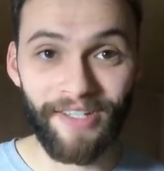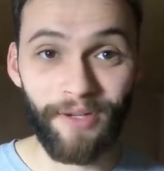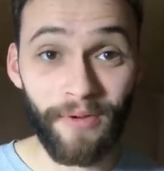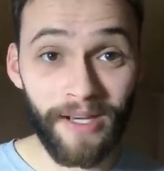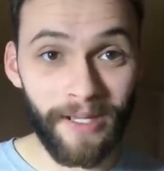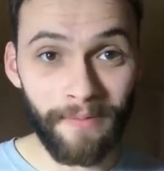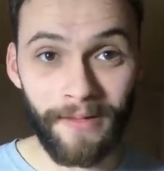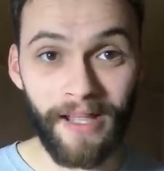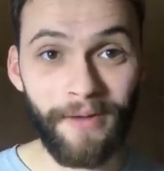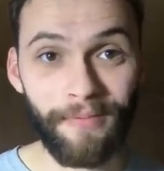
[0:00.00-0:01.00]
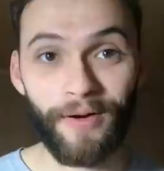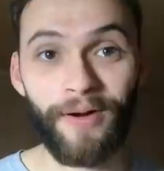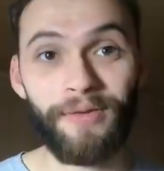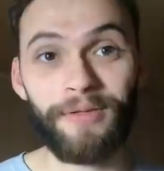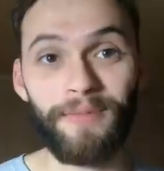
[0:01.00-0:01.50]
So one of the big
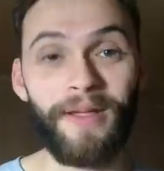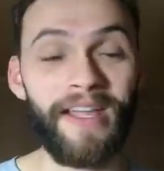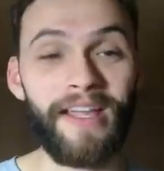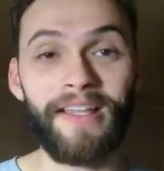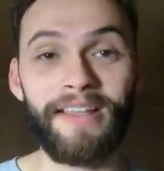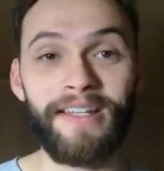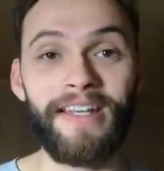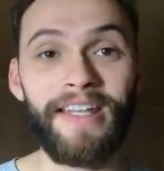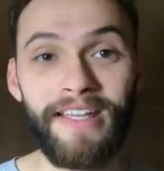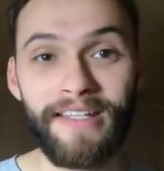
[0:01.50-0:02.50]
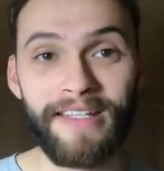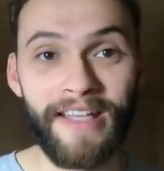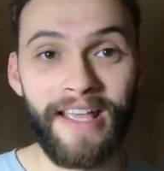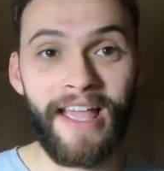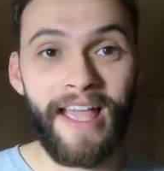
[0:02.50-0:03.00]
pros being that it
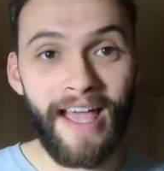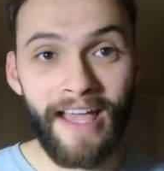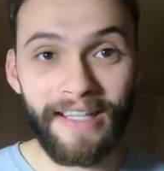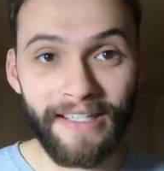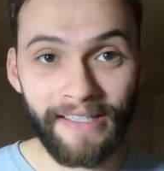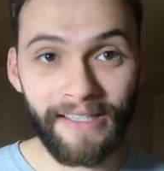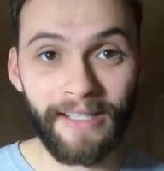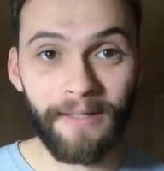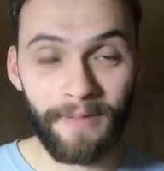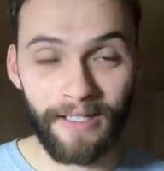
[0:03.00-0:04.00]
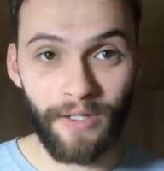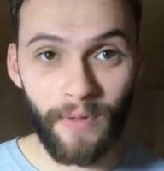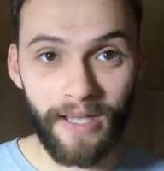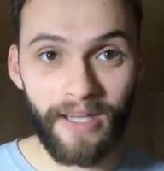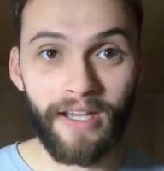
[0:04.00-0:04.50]
is a little bit
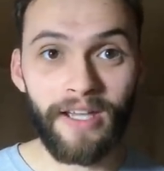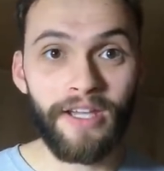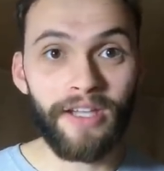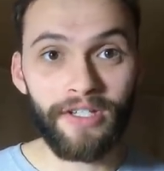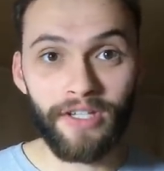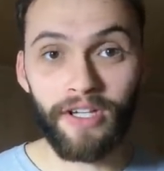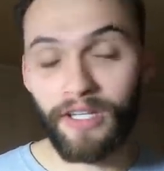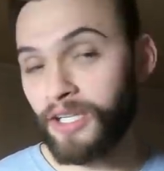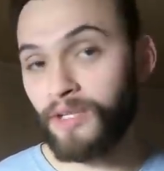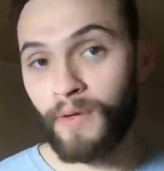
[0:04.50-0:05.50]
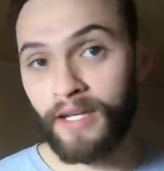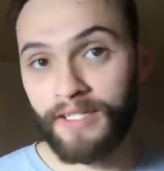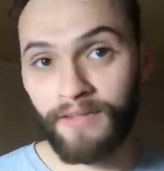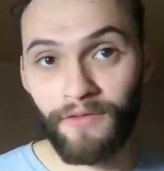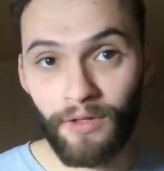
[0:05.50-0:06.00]
quicker, certainly as well
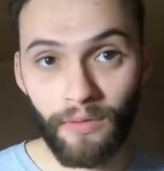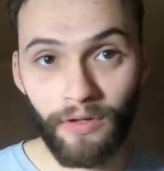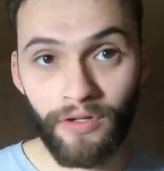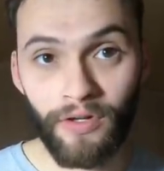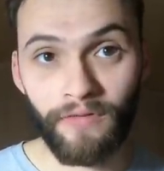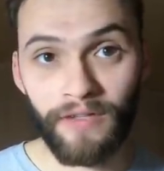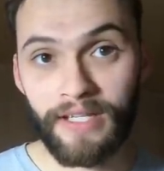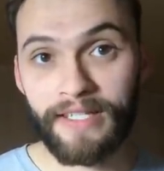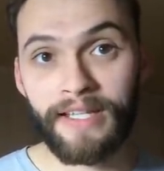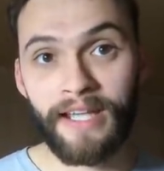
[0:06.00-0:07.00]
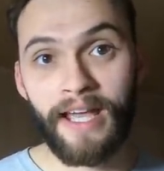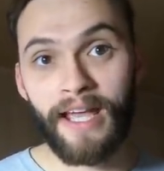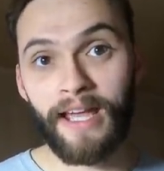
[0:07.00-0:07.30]
as if you are a novice,